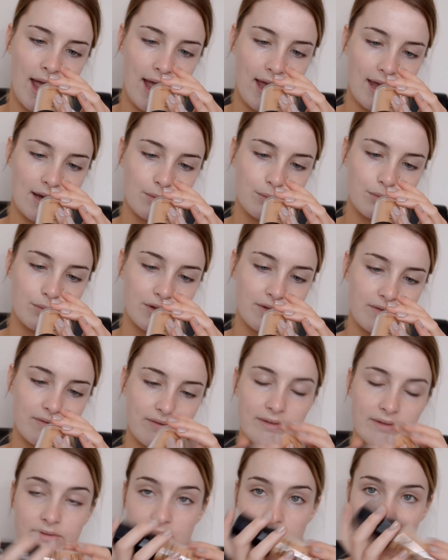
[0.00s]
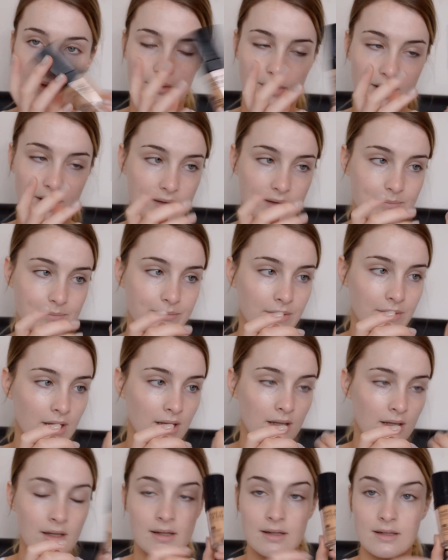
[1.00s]
N153.
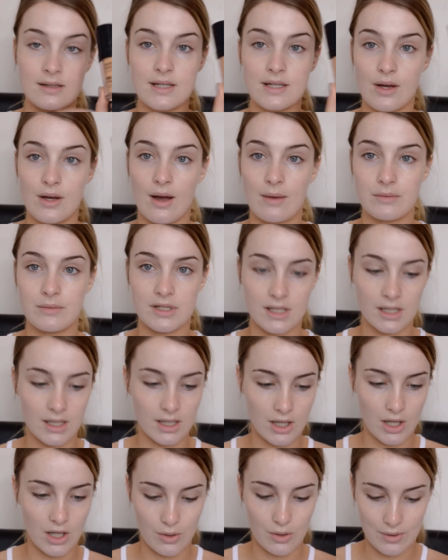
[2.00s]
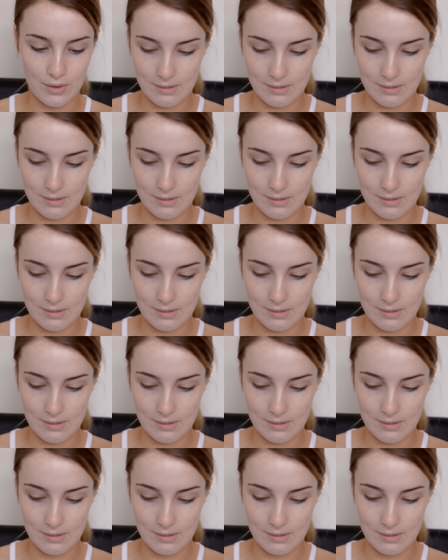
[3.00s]
So I'm just going to go